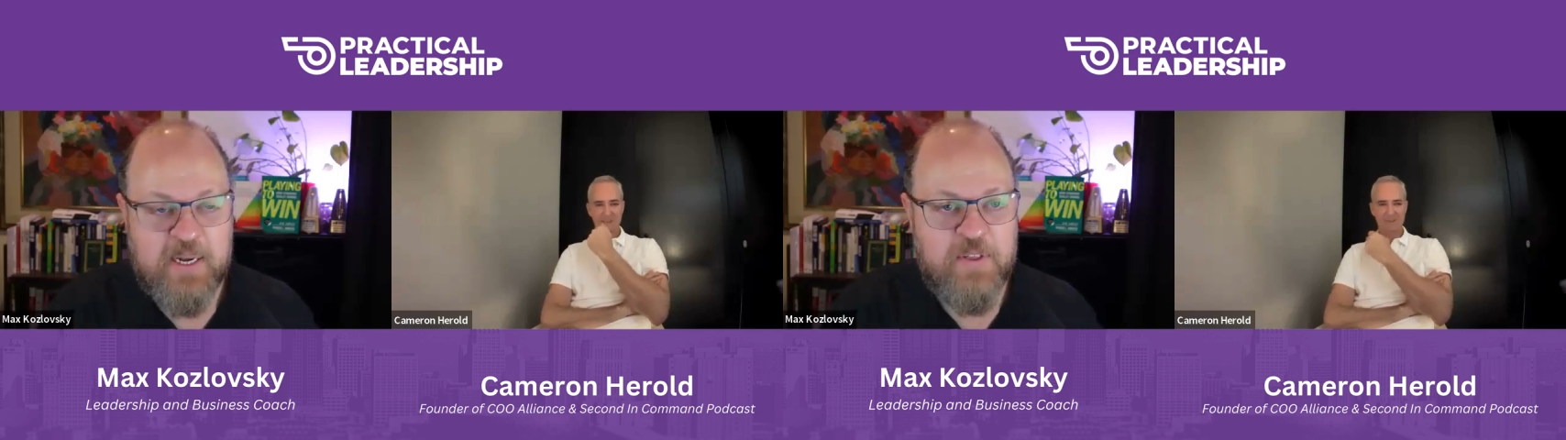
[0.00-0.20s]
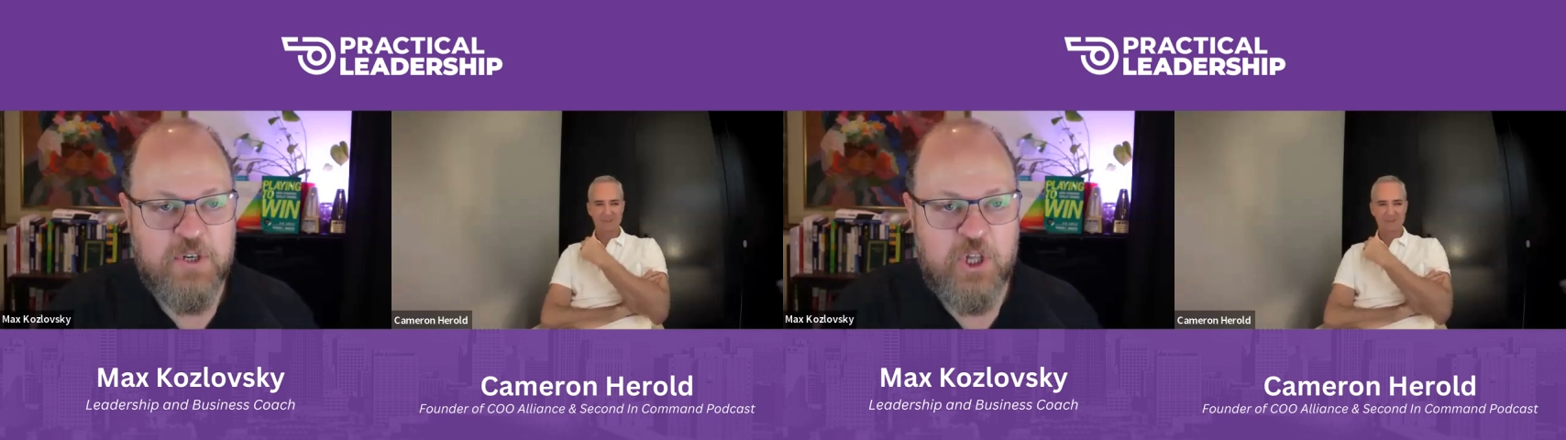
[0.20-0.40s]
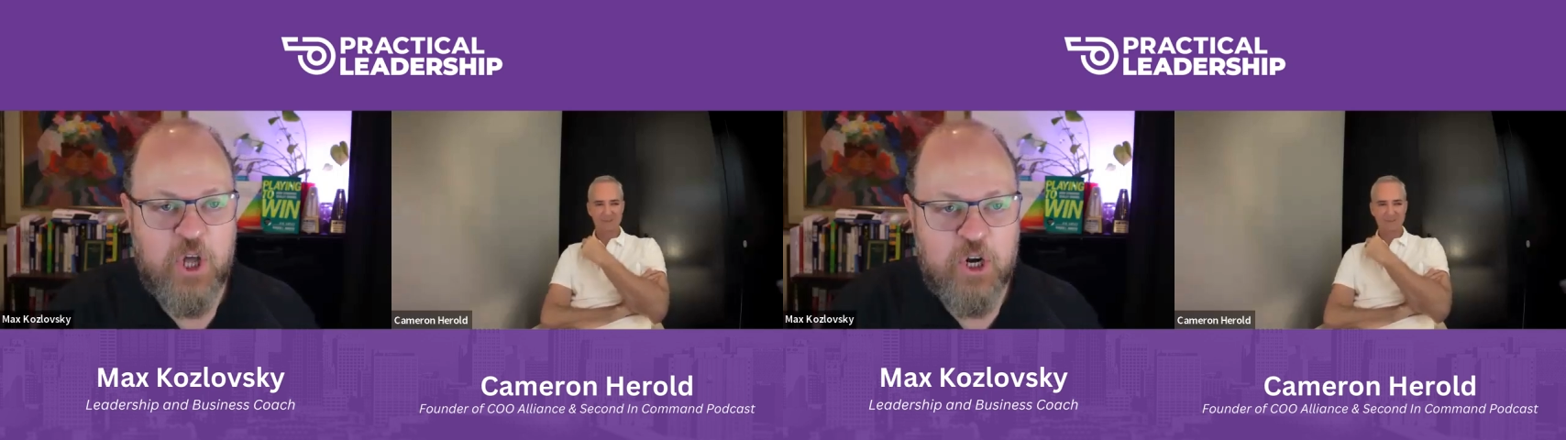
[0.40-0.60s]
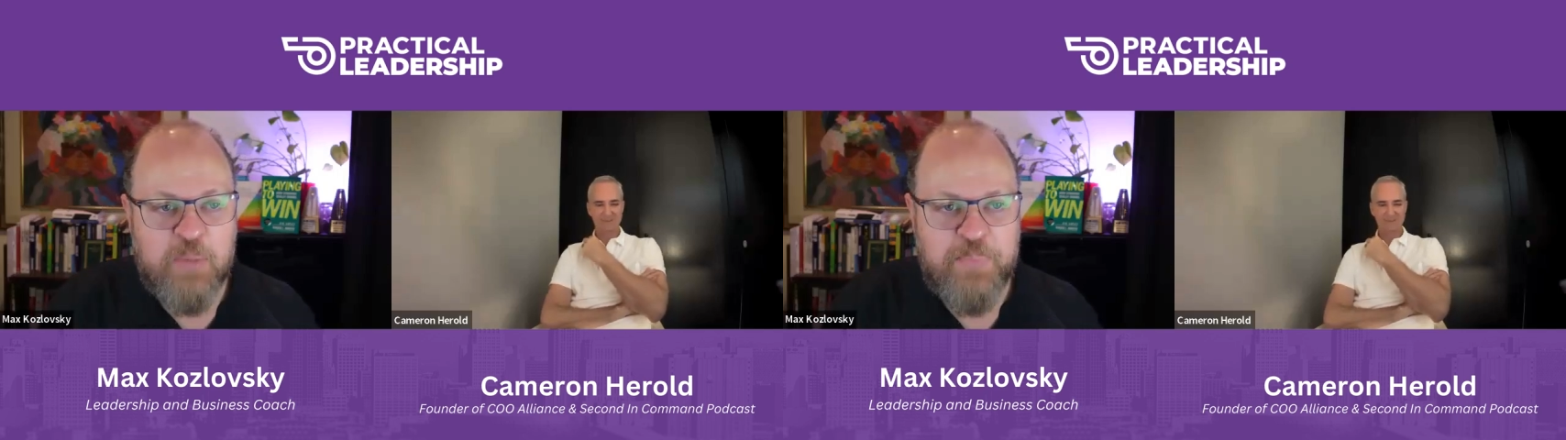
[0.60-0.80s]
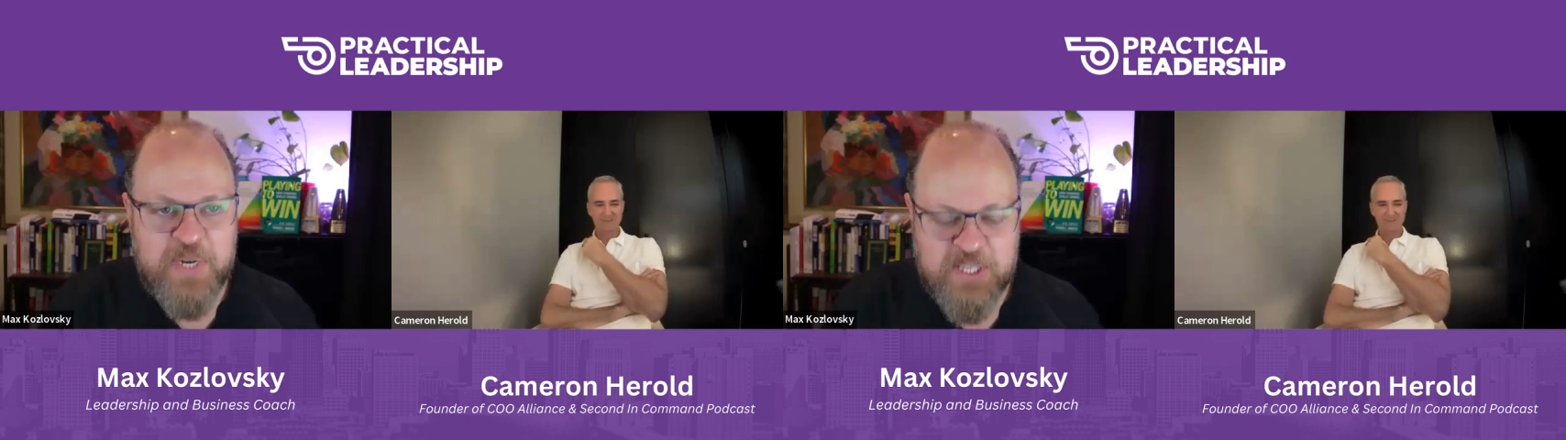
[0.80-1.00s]
There's a lot of
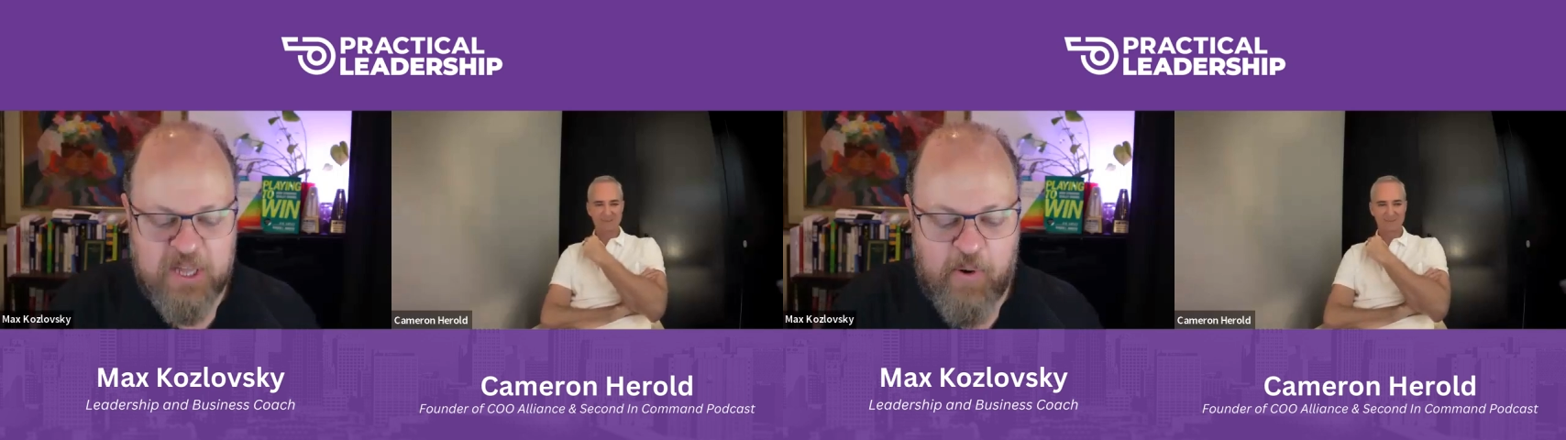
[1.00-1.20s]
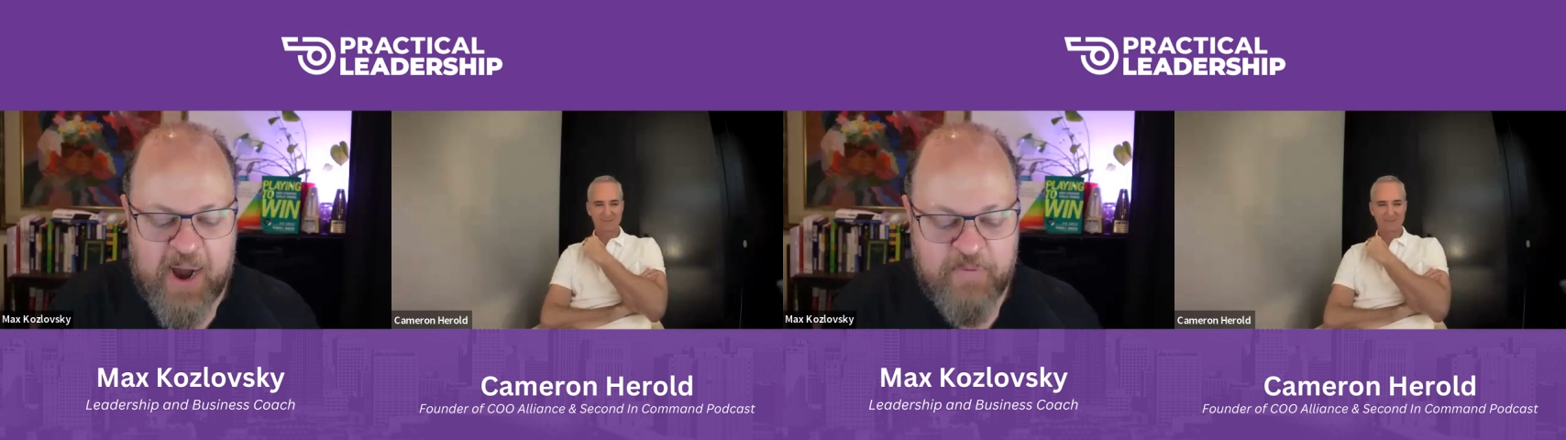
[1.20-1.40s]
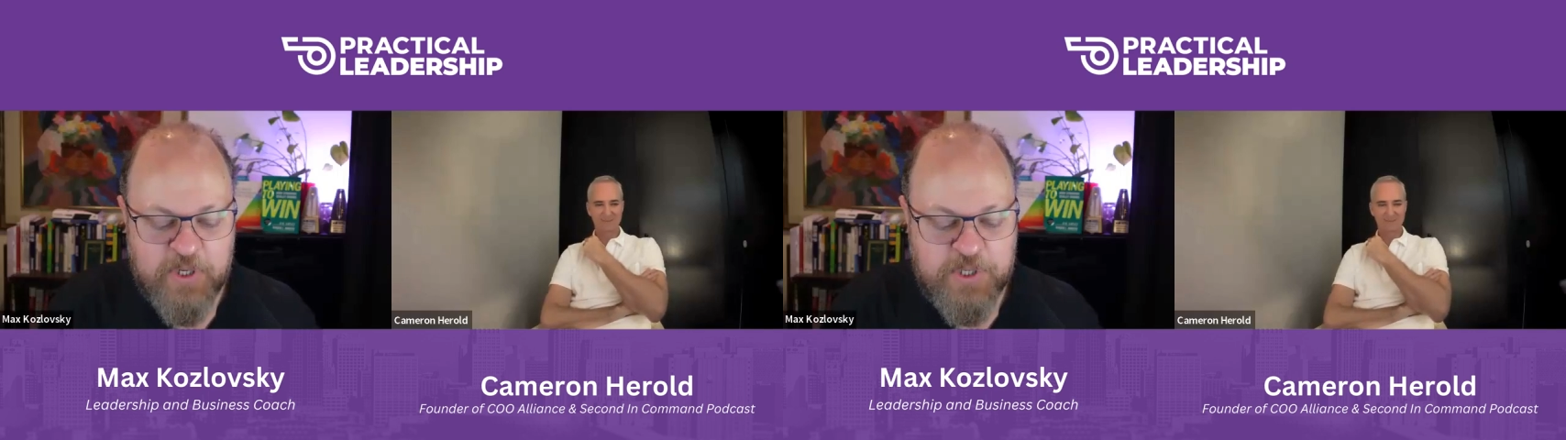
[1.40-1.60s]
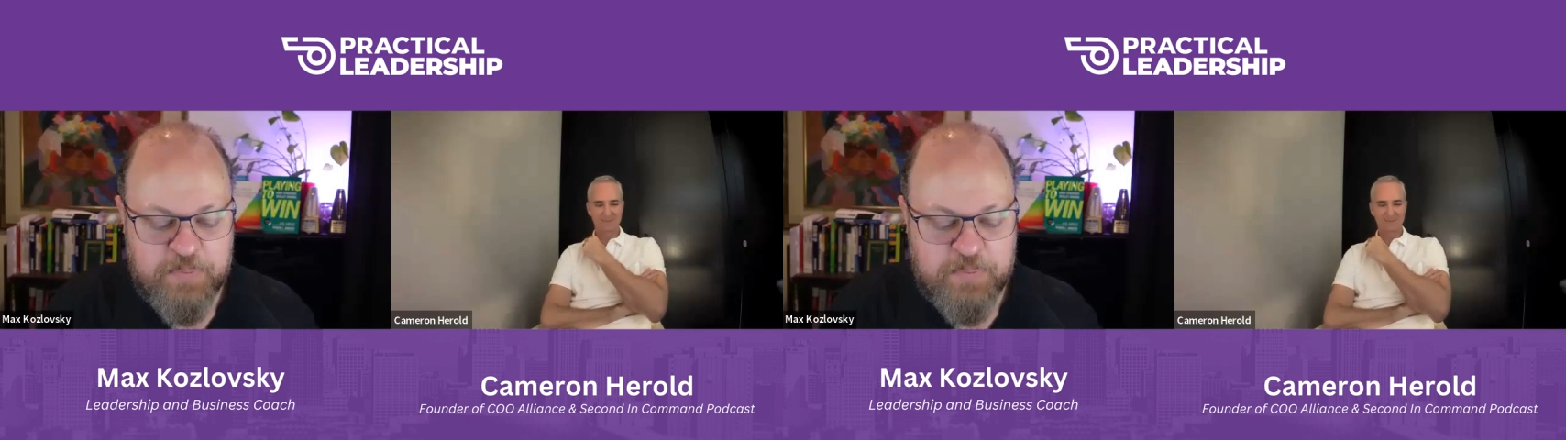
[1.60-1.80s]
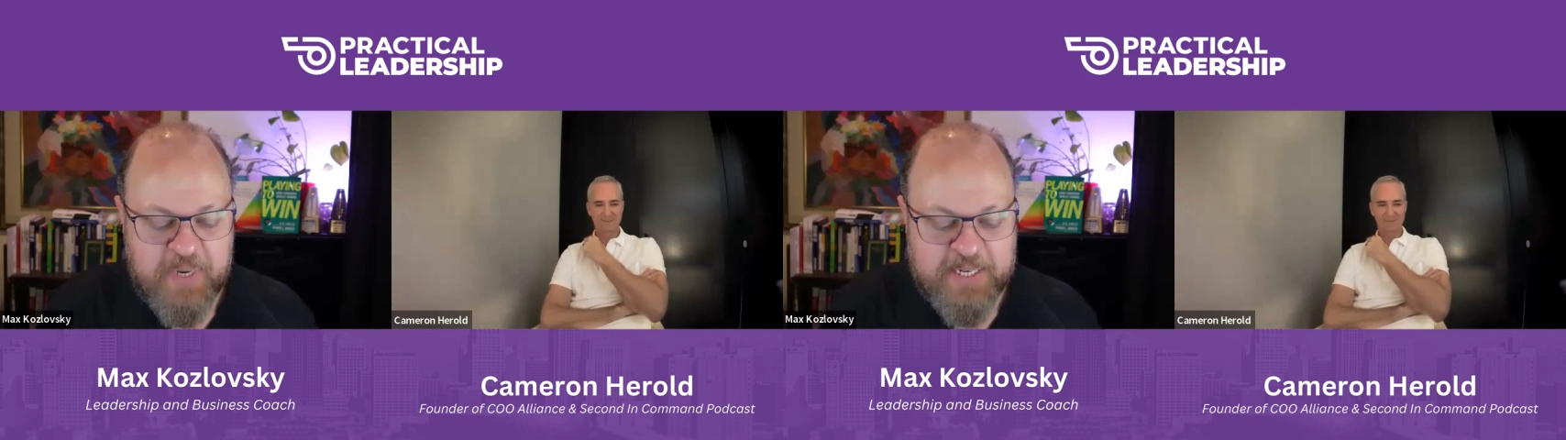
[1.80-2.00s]
companies that are average,
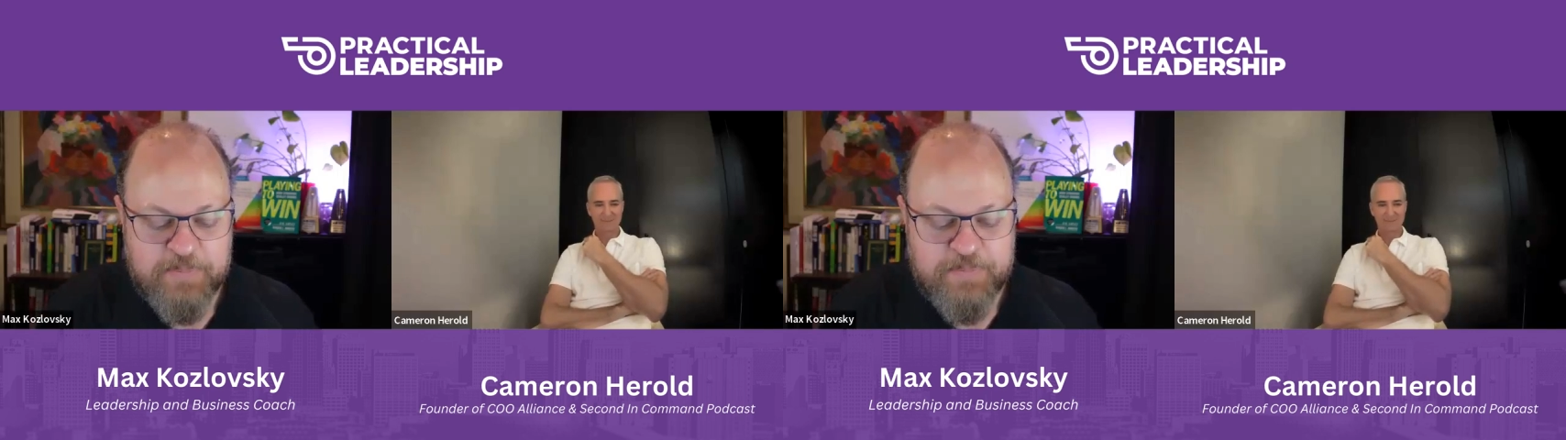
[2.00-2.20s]
but